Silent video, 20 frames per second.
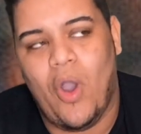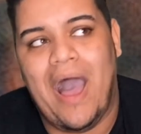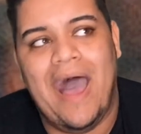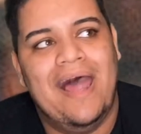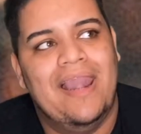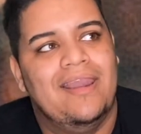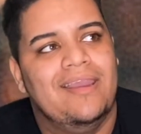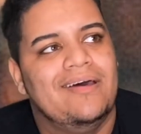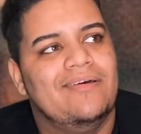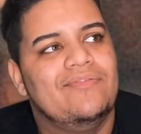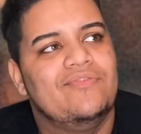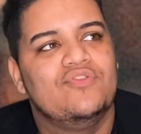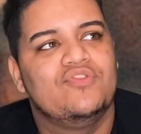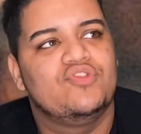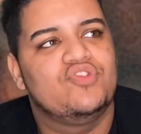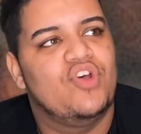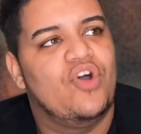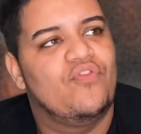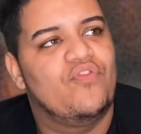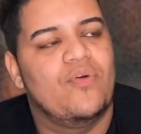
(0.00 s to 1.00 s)
I love the
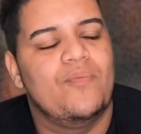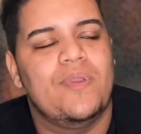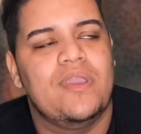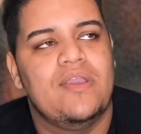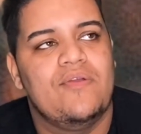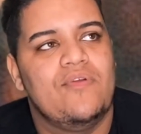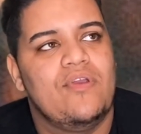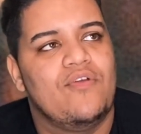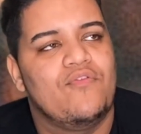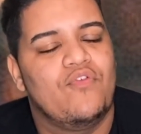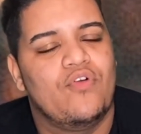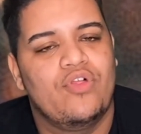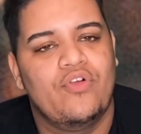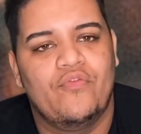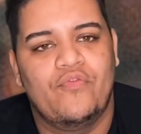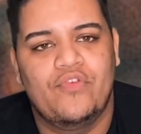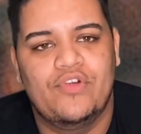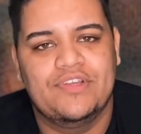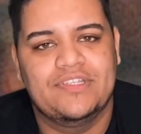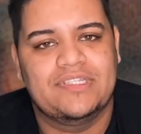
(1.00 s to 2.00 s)
song from hearing for the
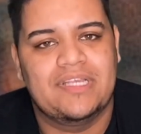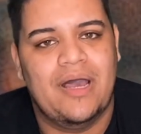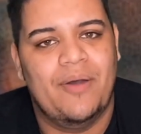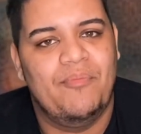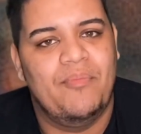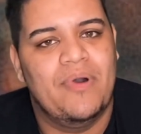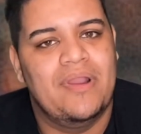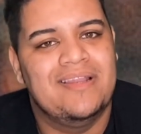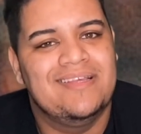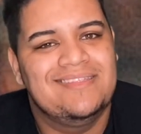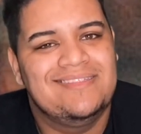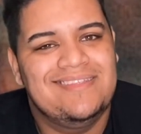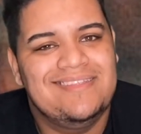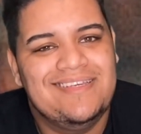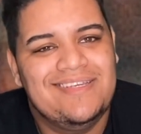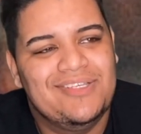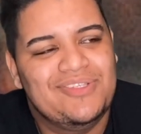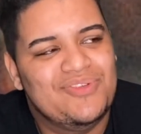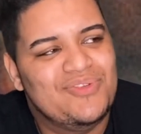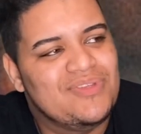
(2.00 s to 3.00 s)
first time, but
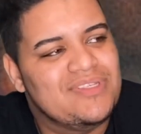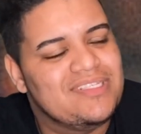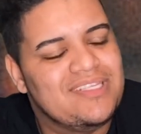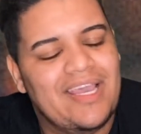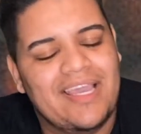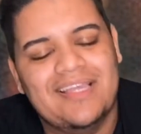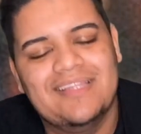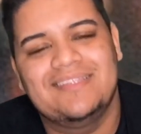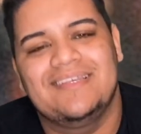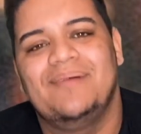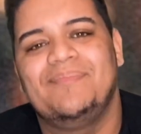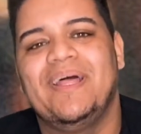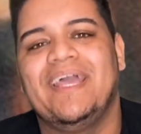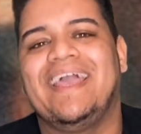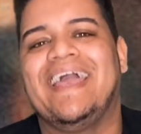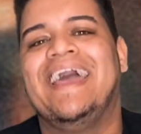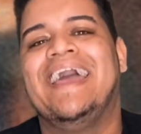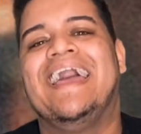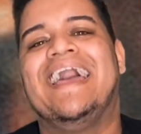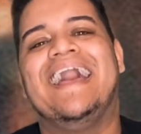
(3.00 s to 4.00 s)
listening it to the second time, like,
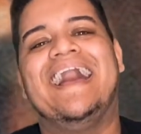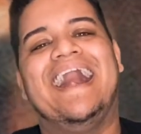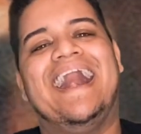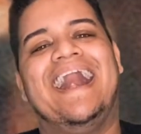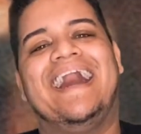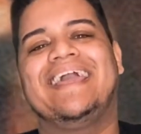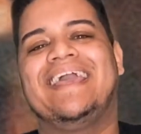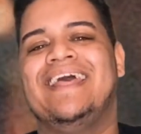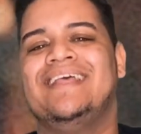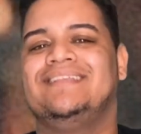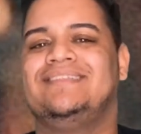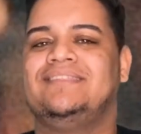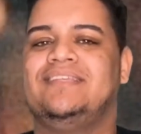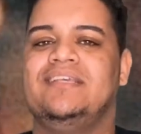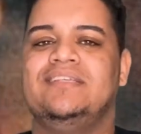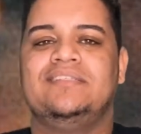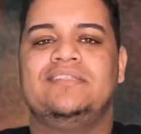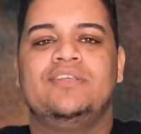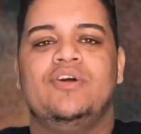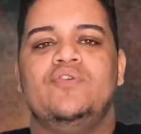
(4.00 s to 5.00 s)
I can't stay
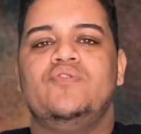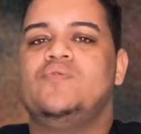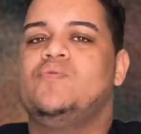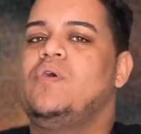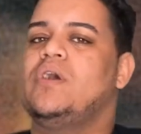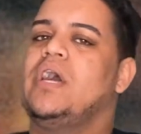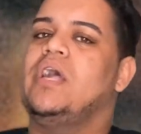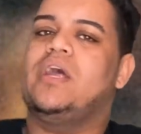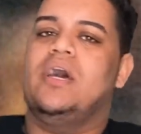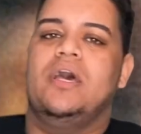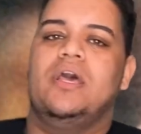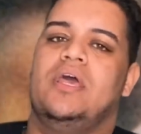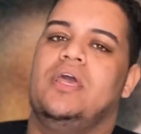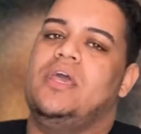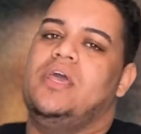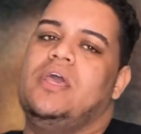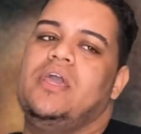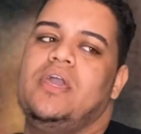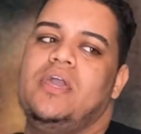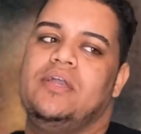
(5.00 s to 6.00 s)
still. You know, gotta
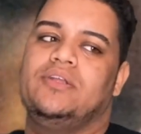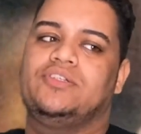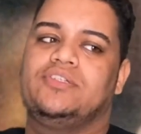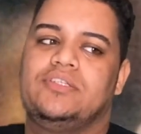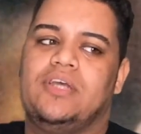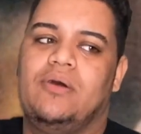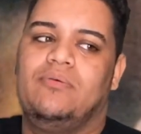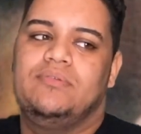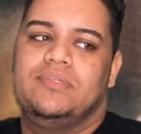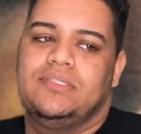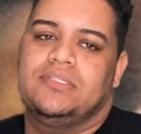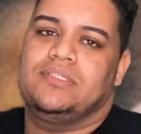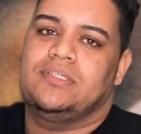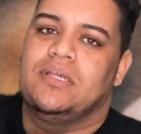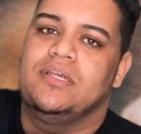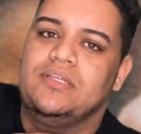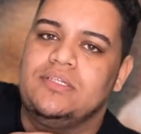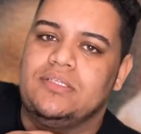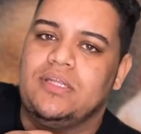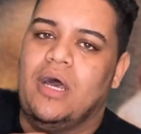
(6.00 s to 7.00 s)
show this.
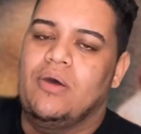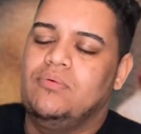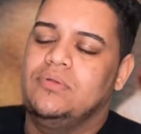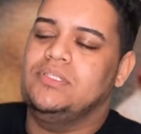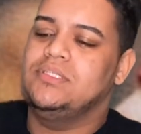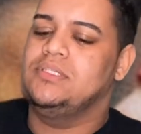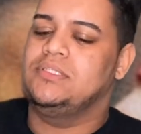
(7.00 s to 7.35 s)
Oh,